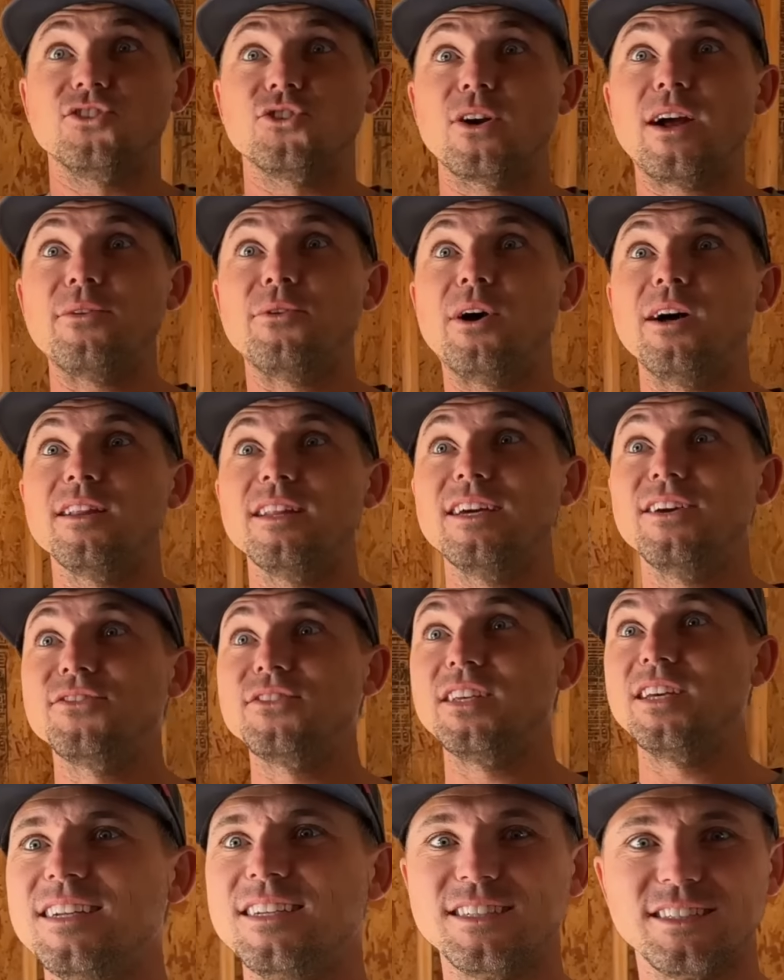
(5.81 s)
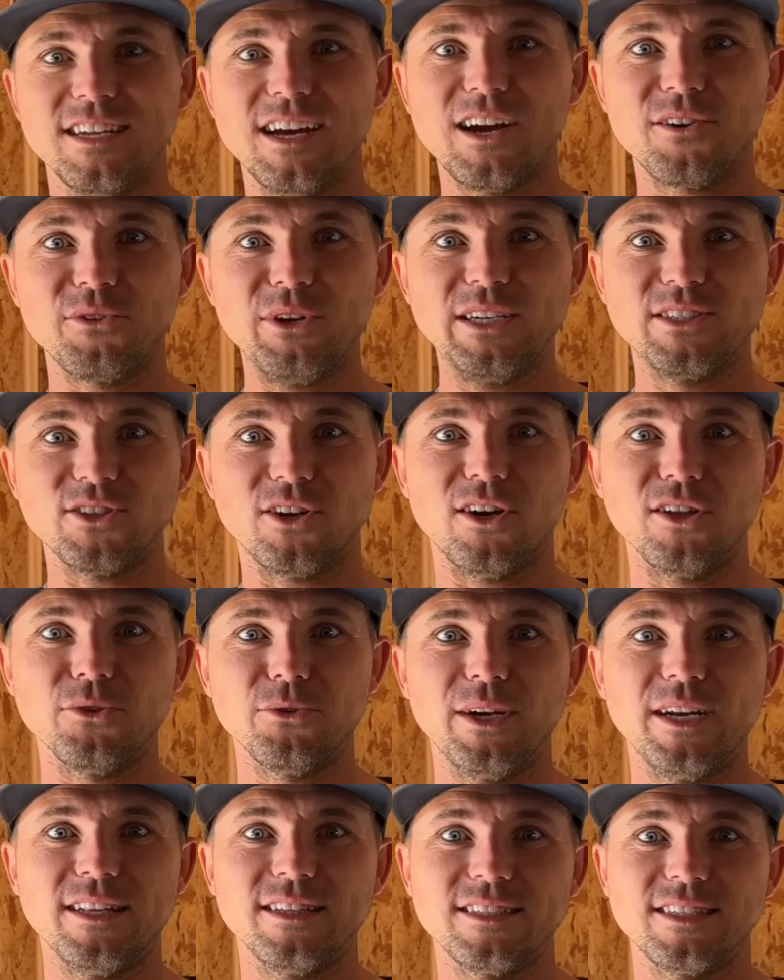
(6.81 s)
drywall lift does not reach all the
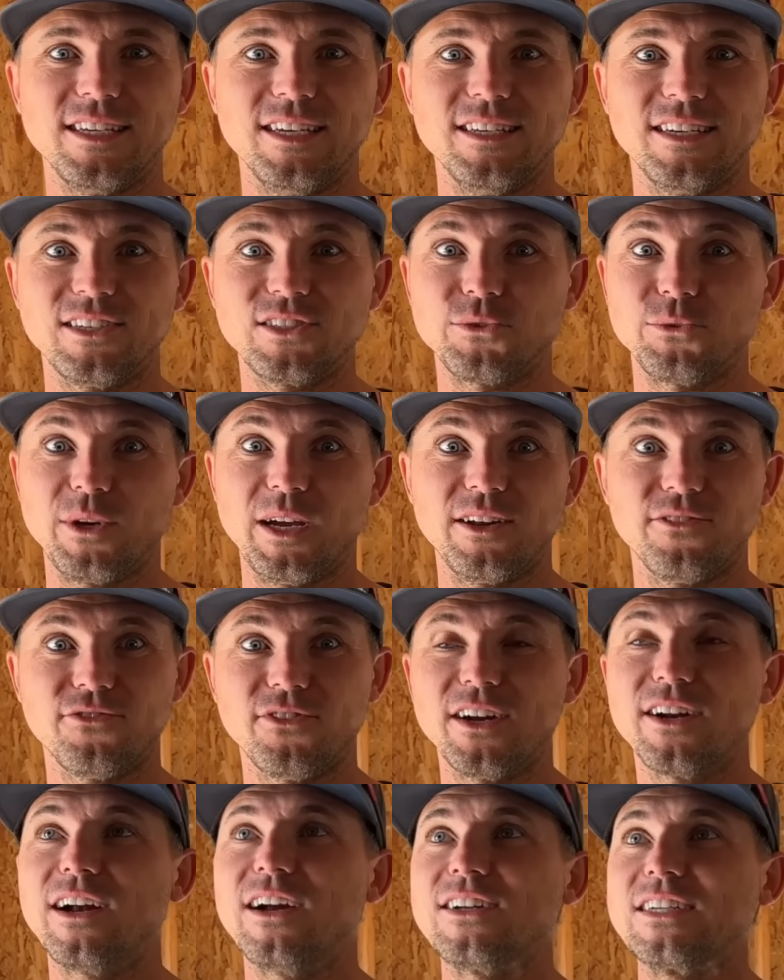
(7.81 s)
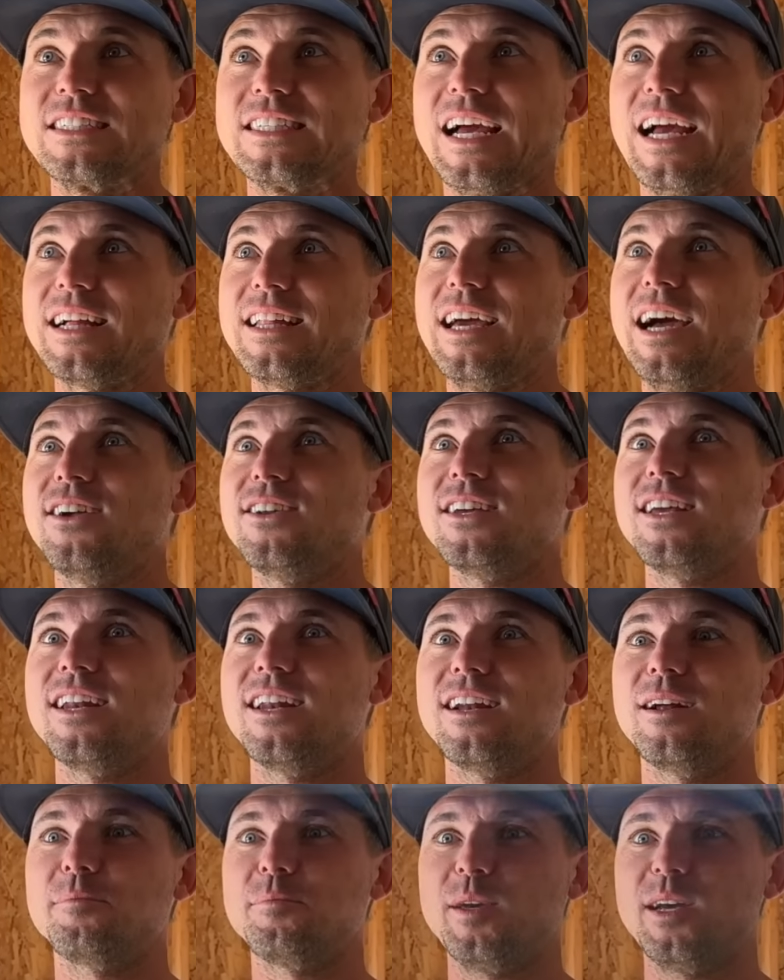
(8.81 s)
way to the ceiling, so we gotta figure out exactly how to get
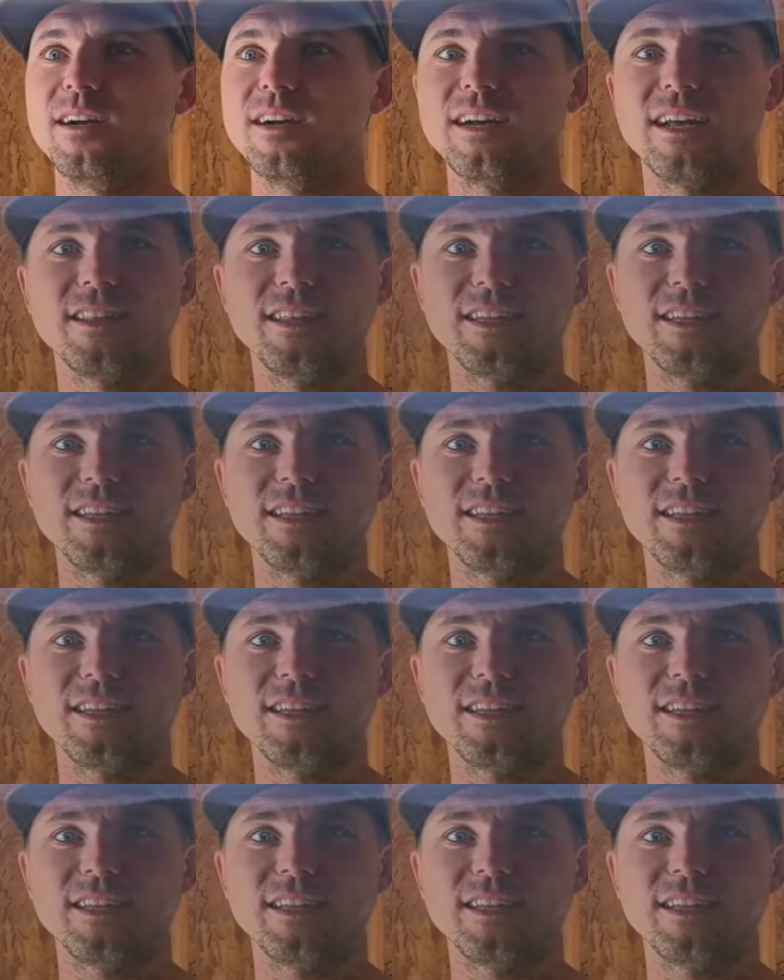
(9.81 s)
it up there.